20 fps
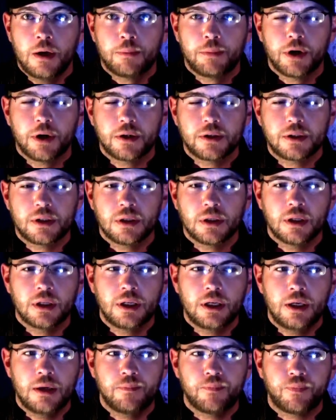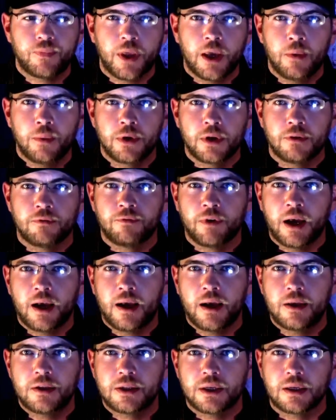Personally, I would
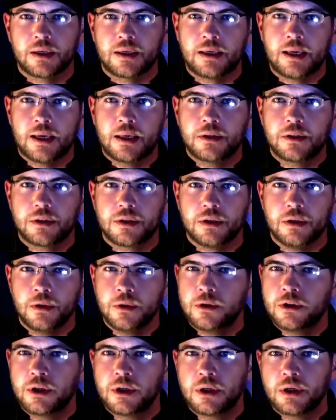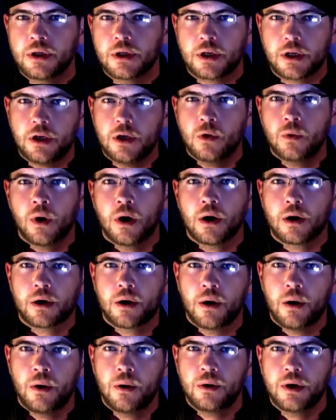advise against using a QR
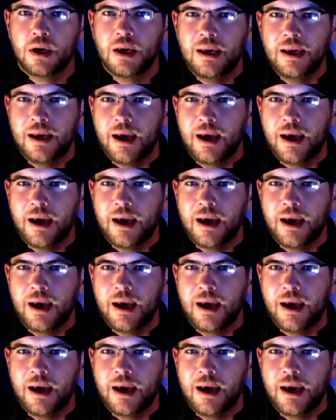code.